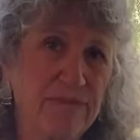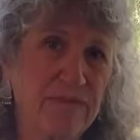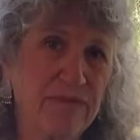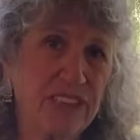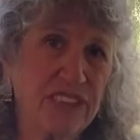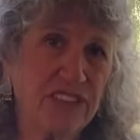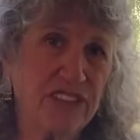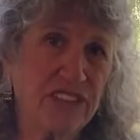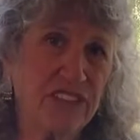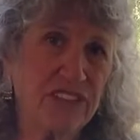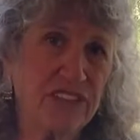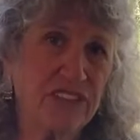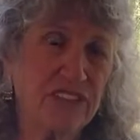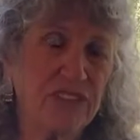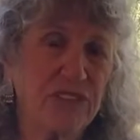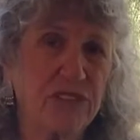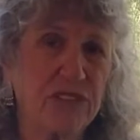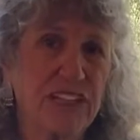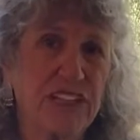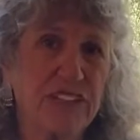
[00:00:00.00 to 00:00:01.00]
adult
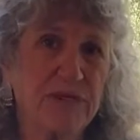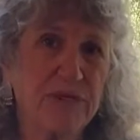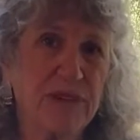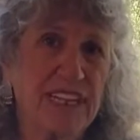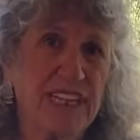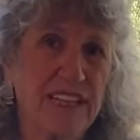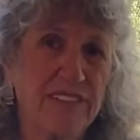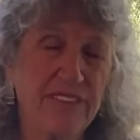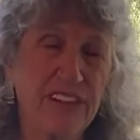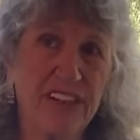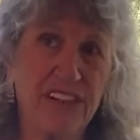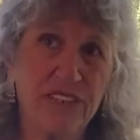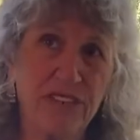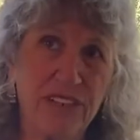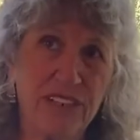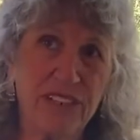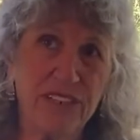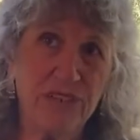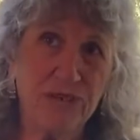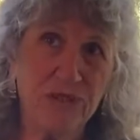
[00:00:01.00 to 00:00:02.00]
accordion might have
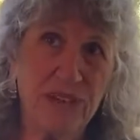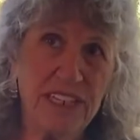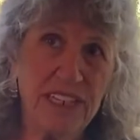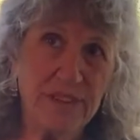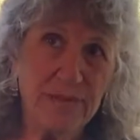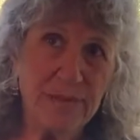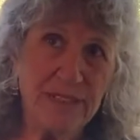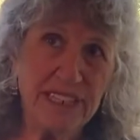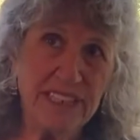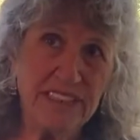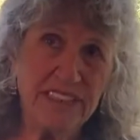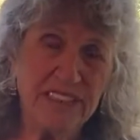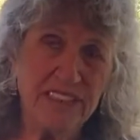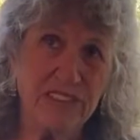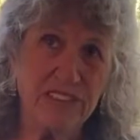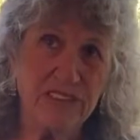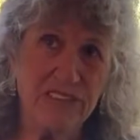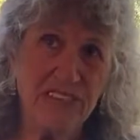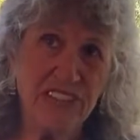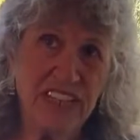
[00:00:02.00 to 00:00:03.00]
120 bass
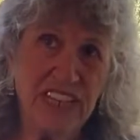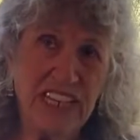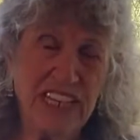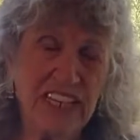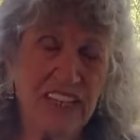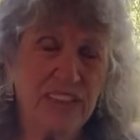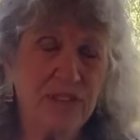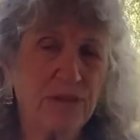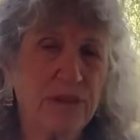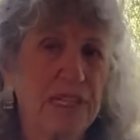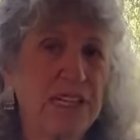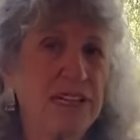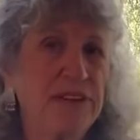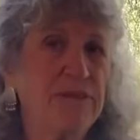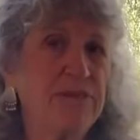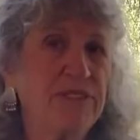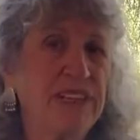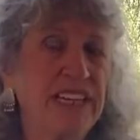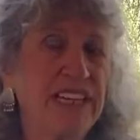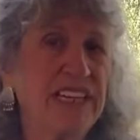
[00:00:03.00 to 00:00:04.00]
notes. The one I'm
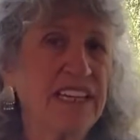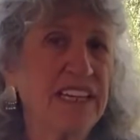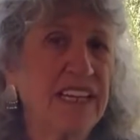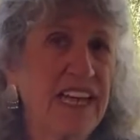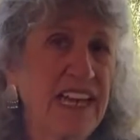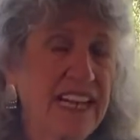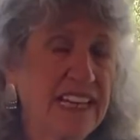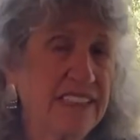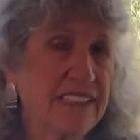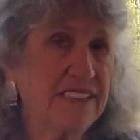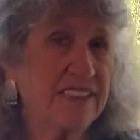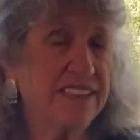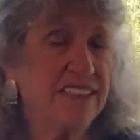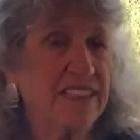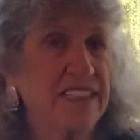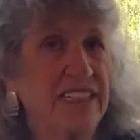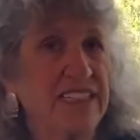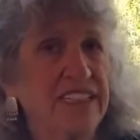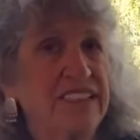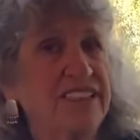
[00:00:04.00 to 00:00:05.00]
playing has
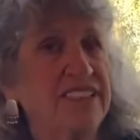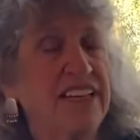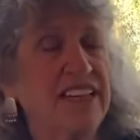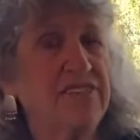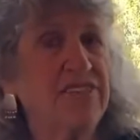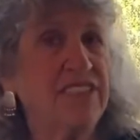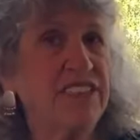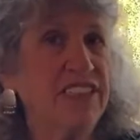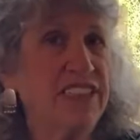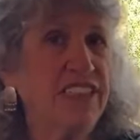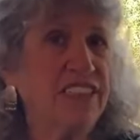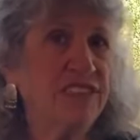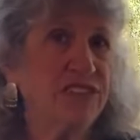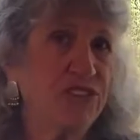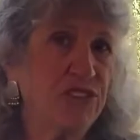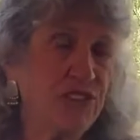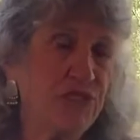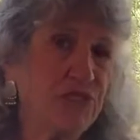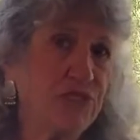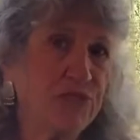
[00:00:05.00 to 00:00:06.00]

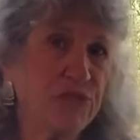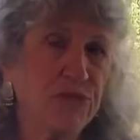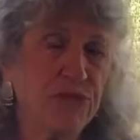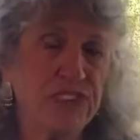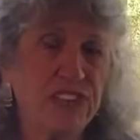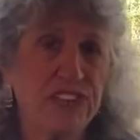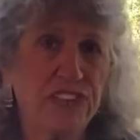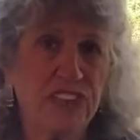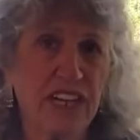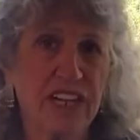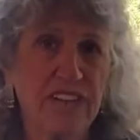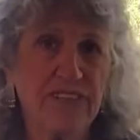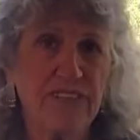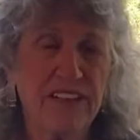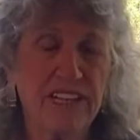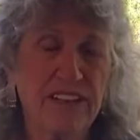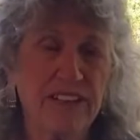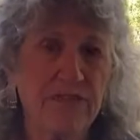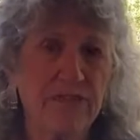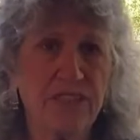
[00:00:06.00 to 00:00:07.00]
72, which I
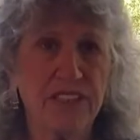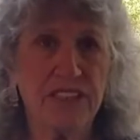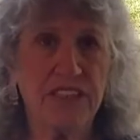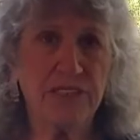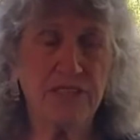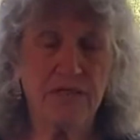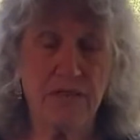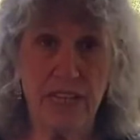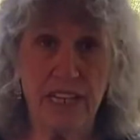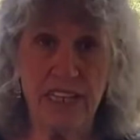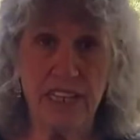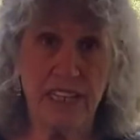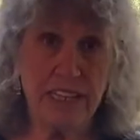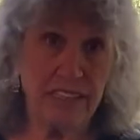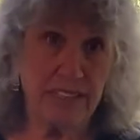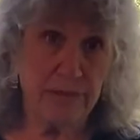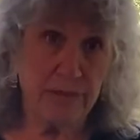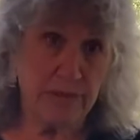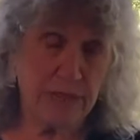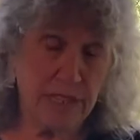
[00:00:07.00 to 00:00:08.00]
find really great. I
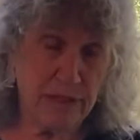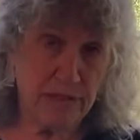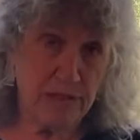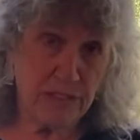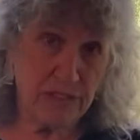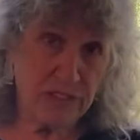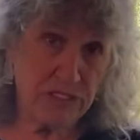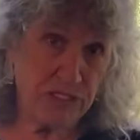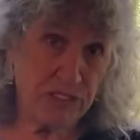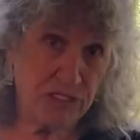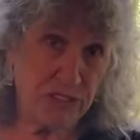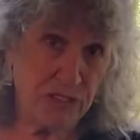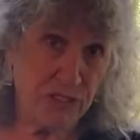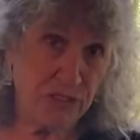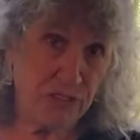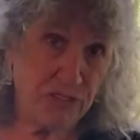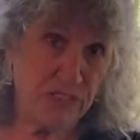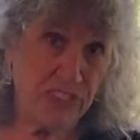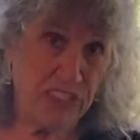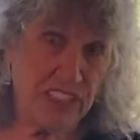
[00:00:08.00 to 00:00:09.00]
can play most
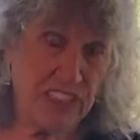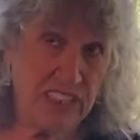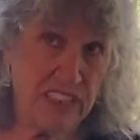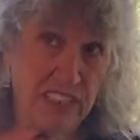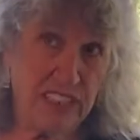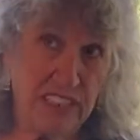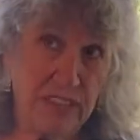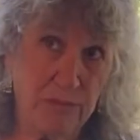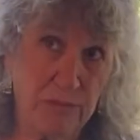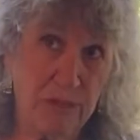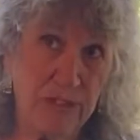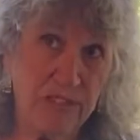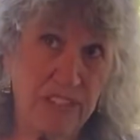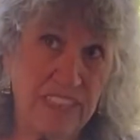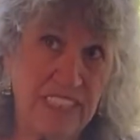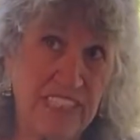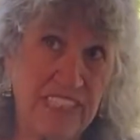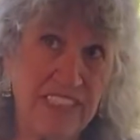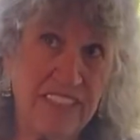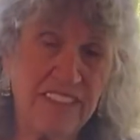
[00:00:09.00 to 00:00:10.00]
tunes on it, most
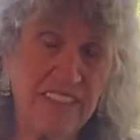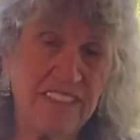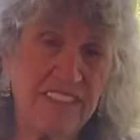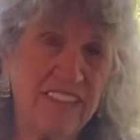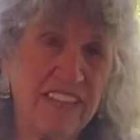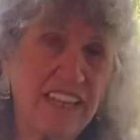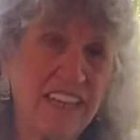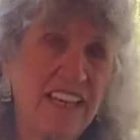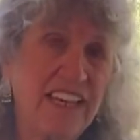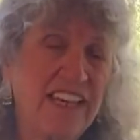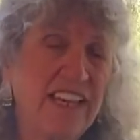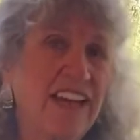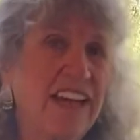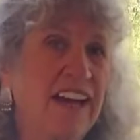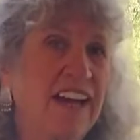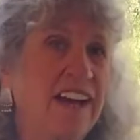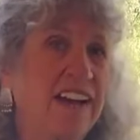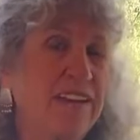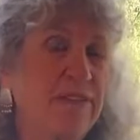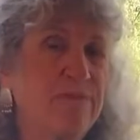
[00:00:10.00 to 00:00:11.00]
keys.
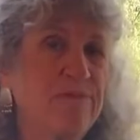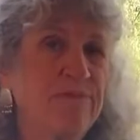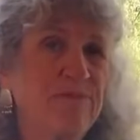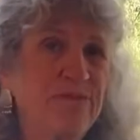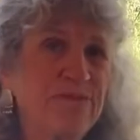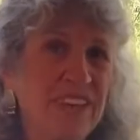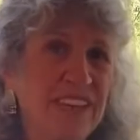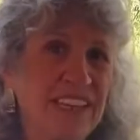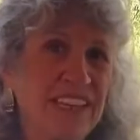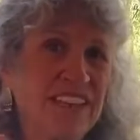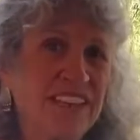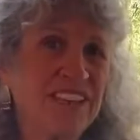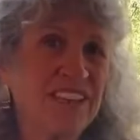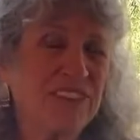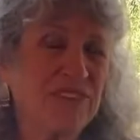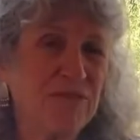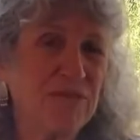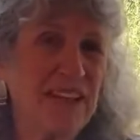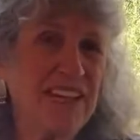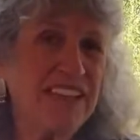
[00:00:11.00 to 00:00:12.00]
The
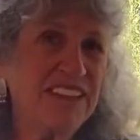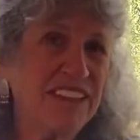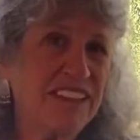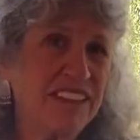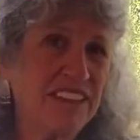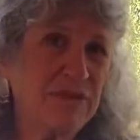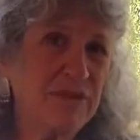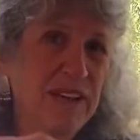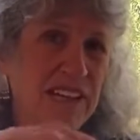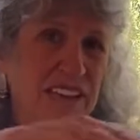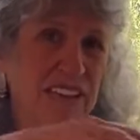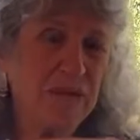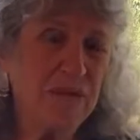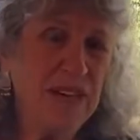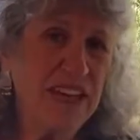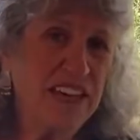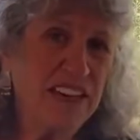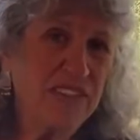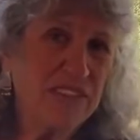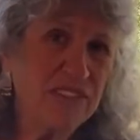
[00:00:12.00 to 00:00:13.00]
great thing about the
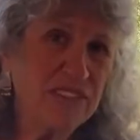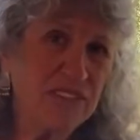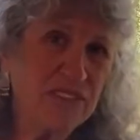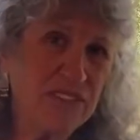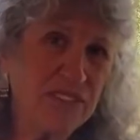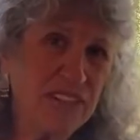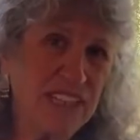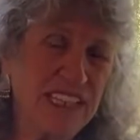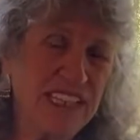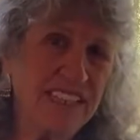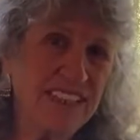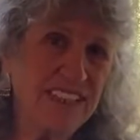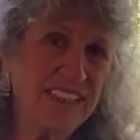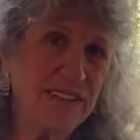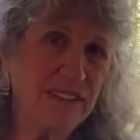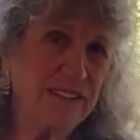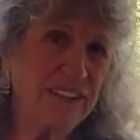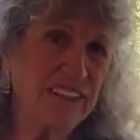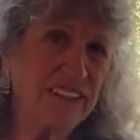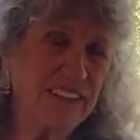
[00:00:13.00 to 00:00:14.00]
piano accordion,
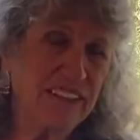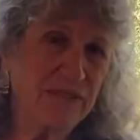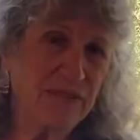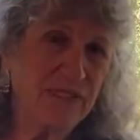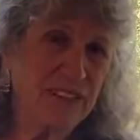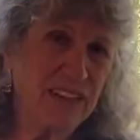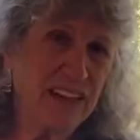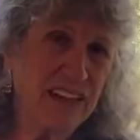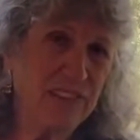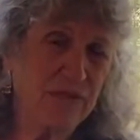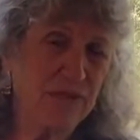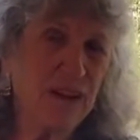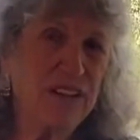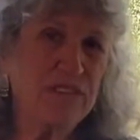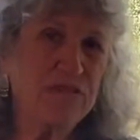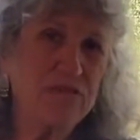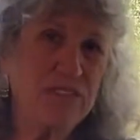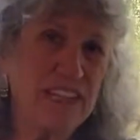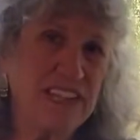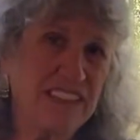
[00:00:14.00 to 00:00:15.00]
one
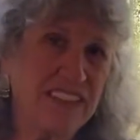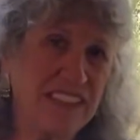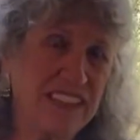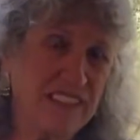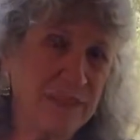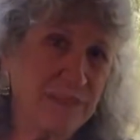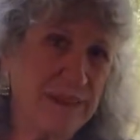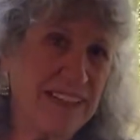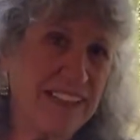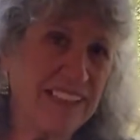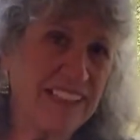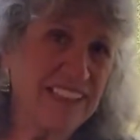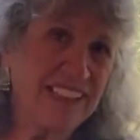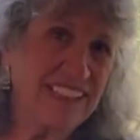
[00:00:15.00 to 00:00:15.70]
great thing about it,